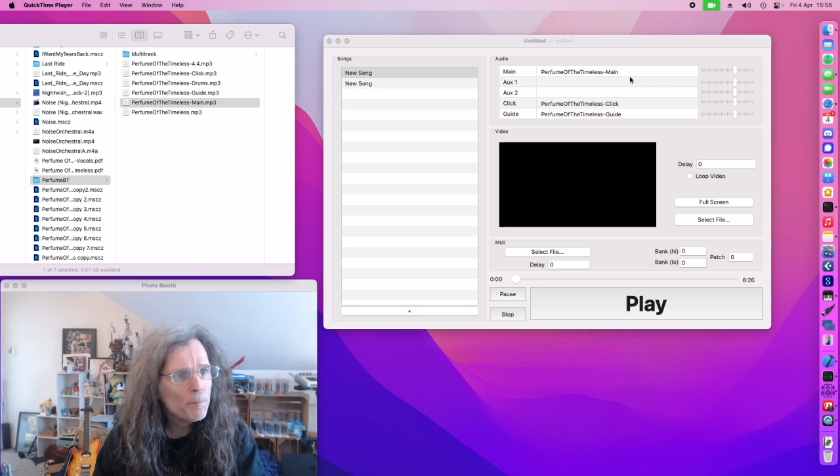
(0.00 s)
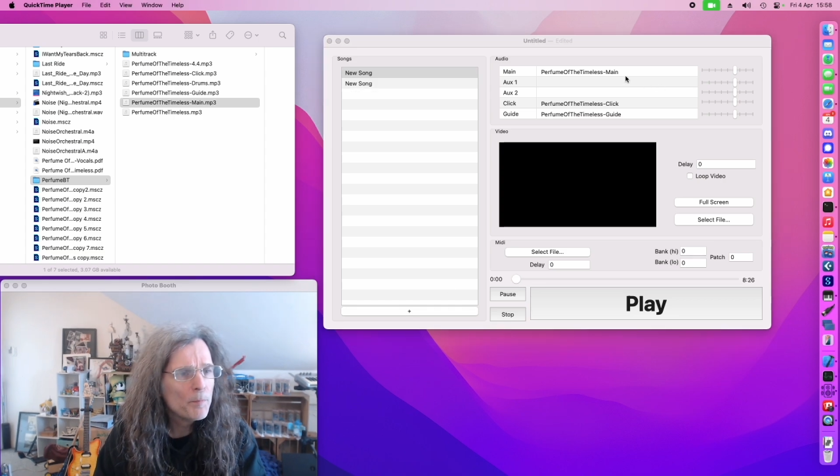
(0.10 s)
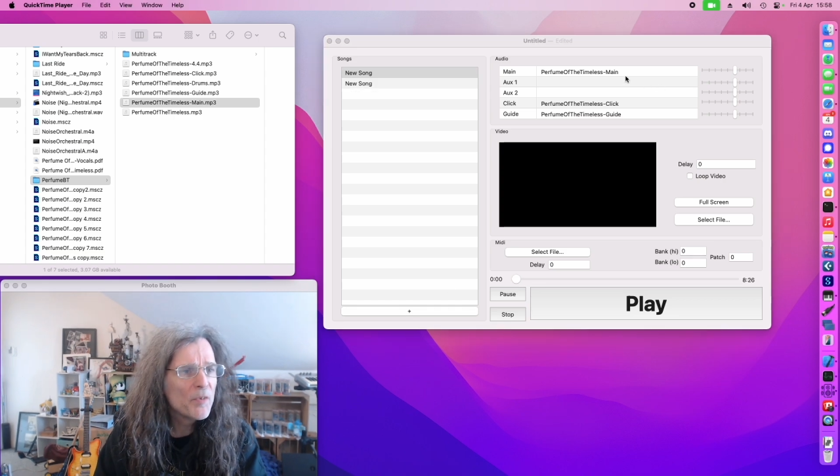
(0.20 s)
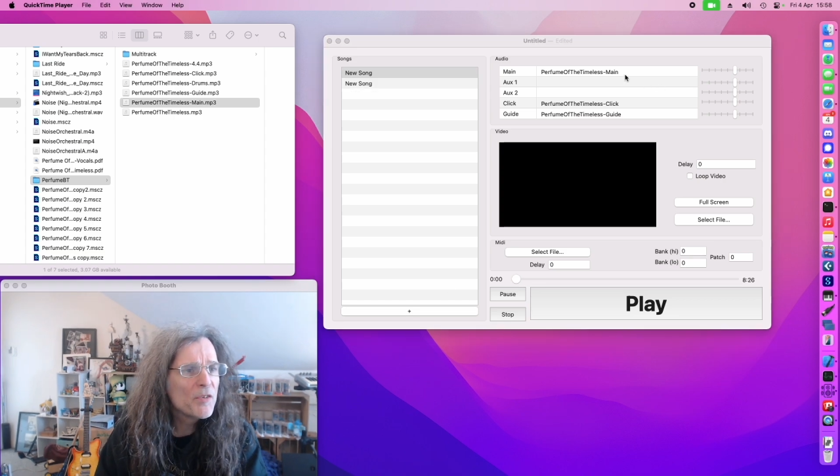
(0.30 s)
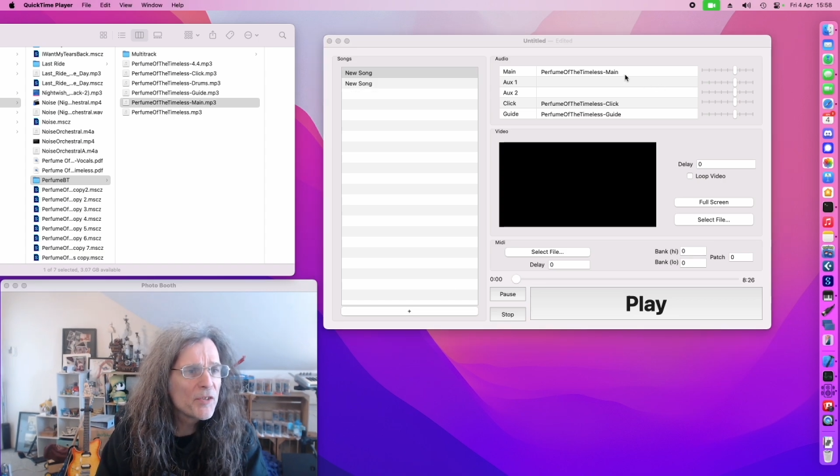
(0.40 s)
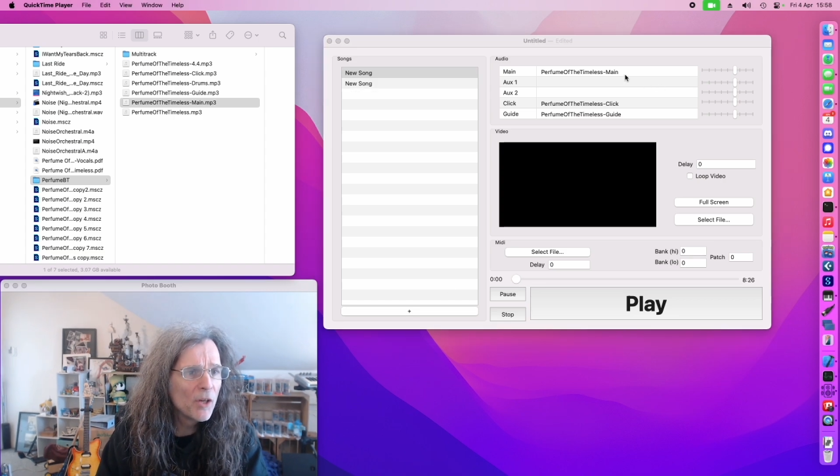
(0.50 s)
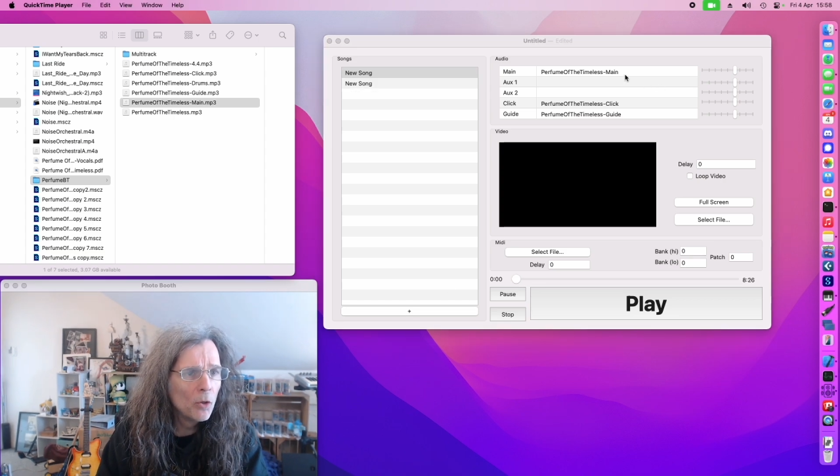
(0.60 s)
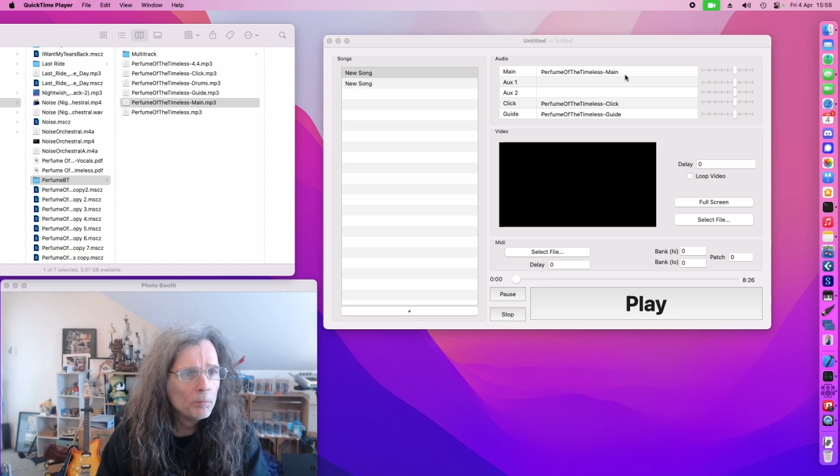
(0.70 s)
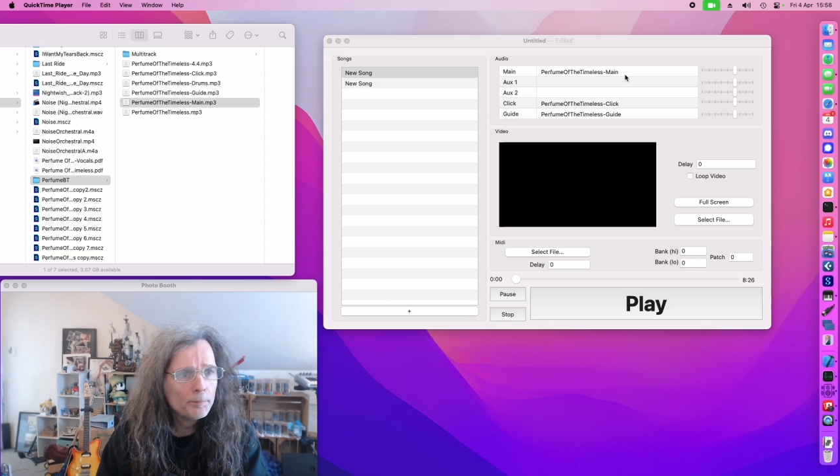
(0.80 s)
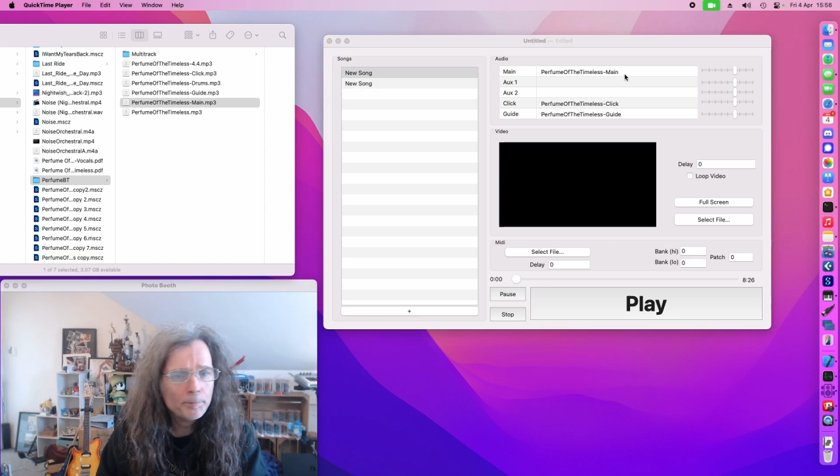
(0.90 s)

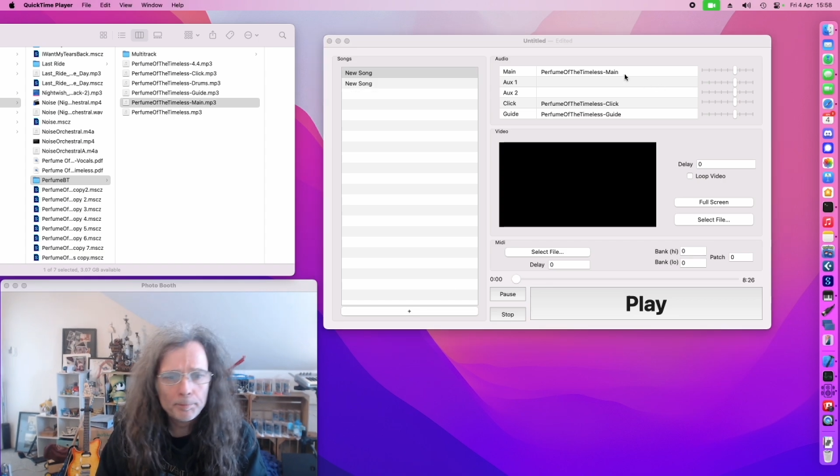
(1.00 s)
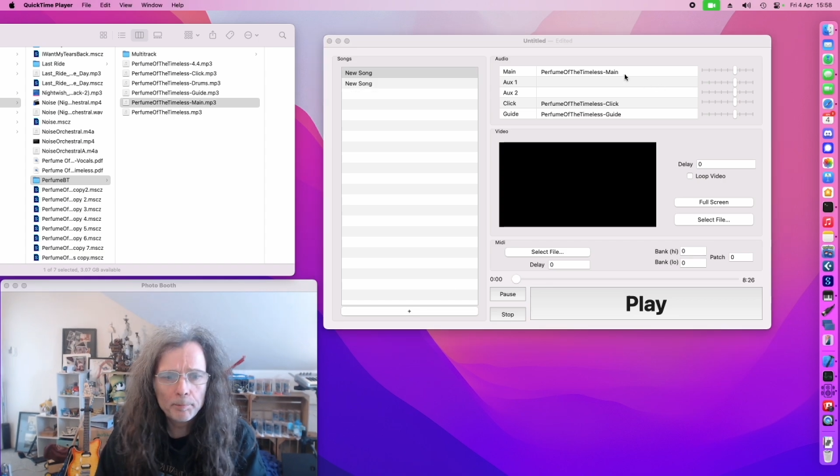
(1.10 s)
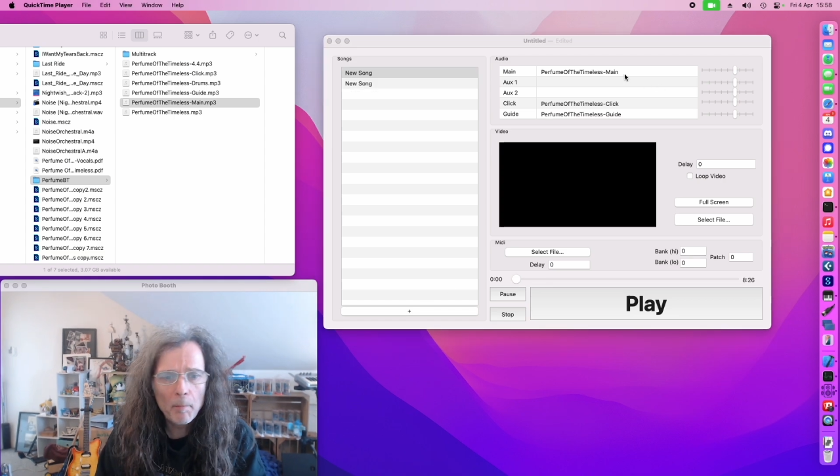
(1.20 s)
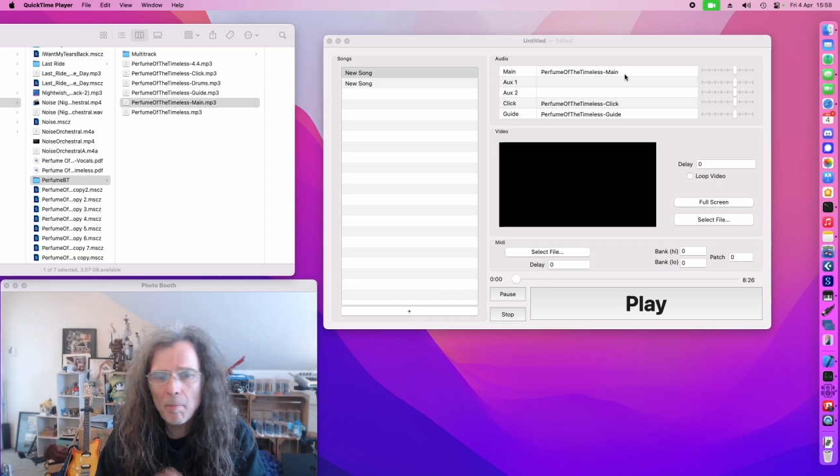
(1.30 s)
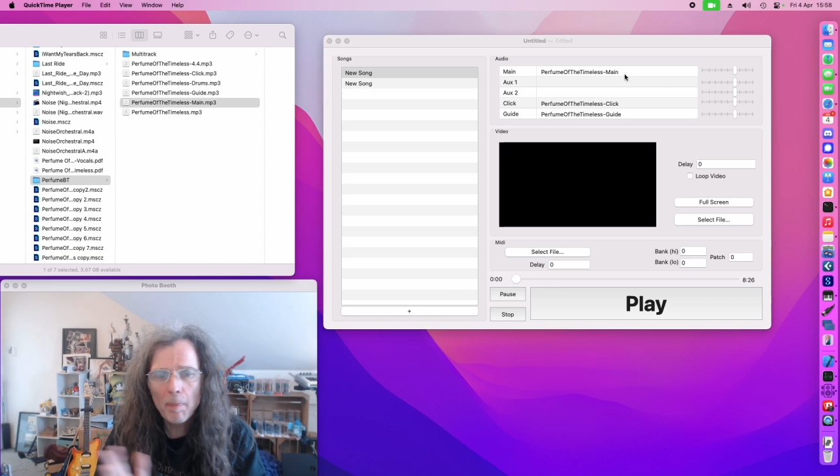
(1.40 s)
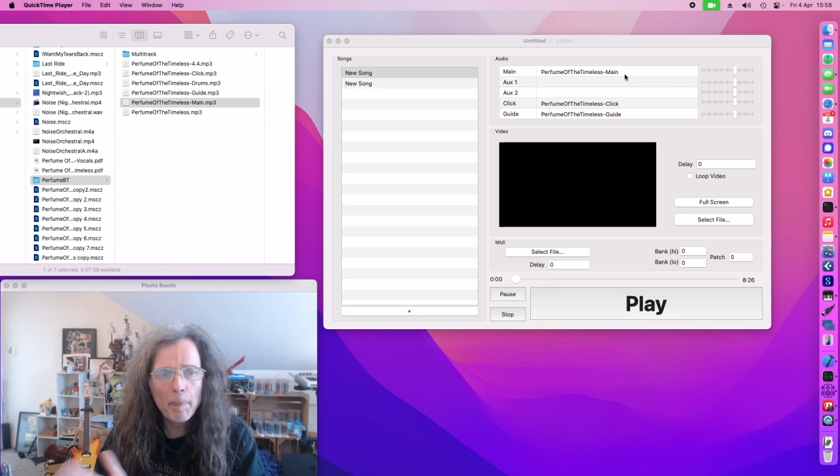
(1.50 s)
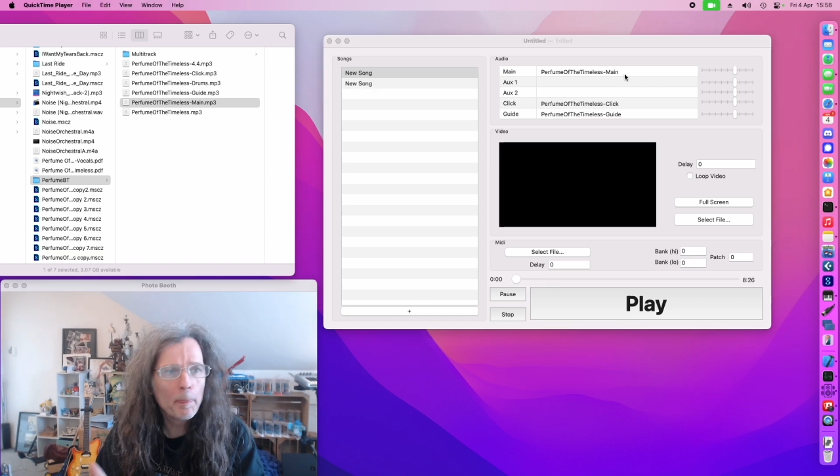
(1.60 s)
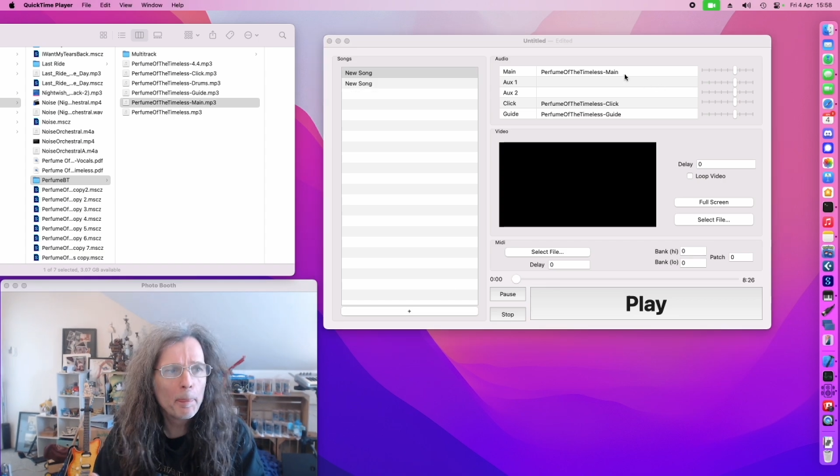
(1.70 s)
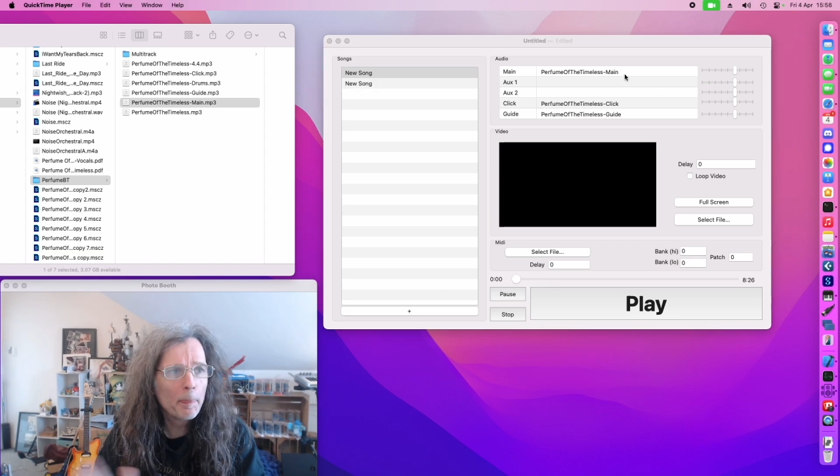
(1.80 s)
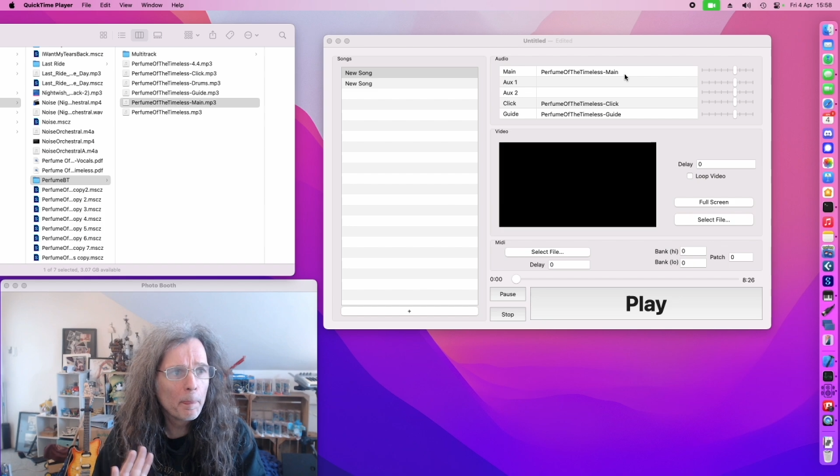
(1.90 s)
So
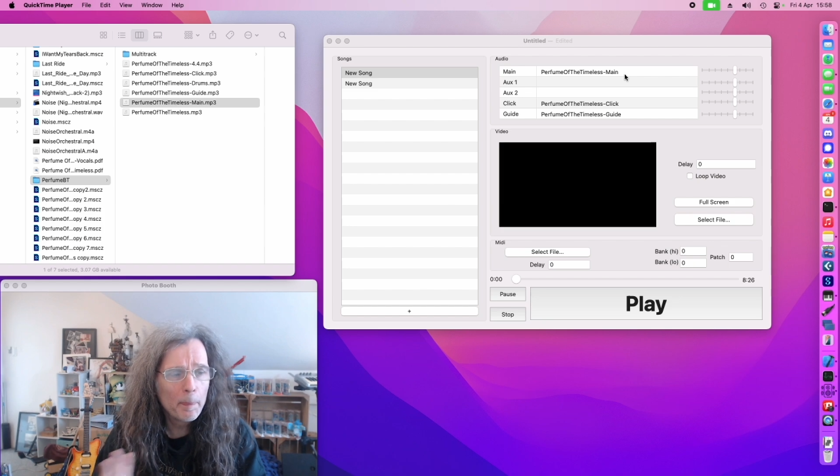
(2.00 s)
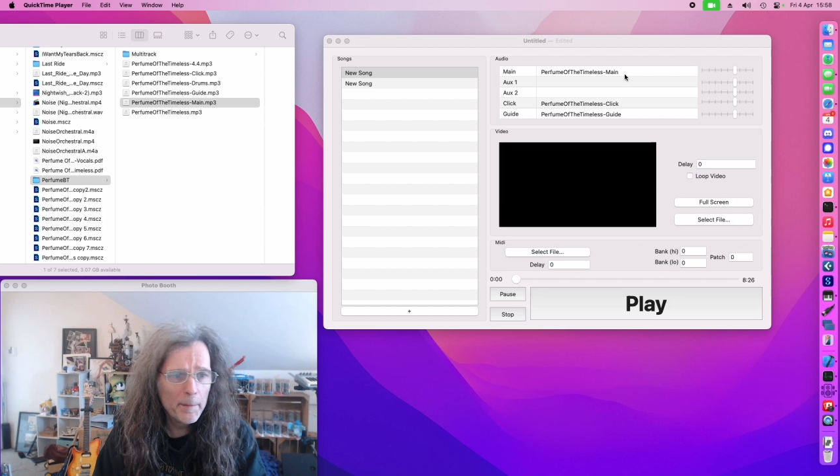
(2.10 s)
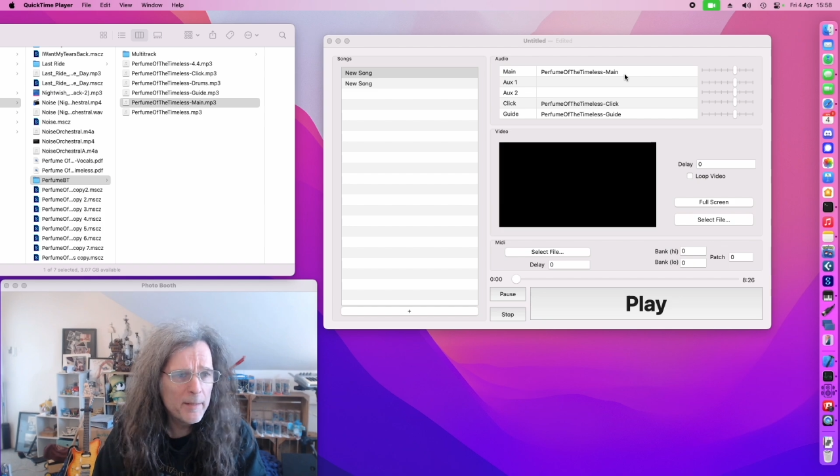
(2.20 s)
this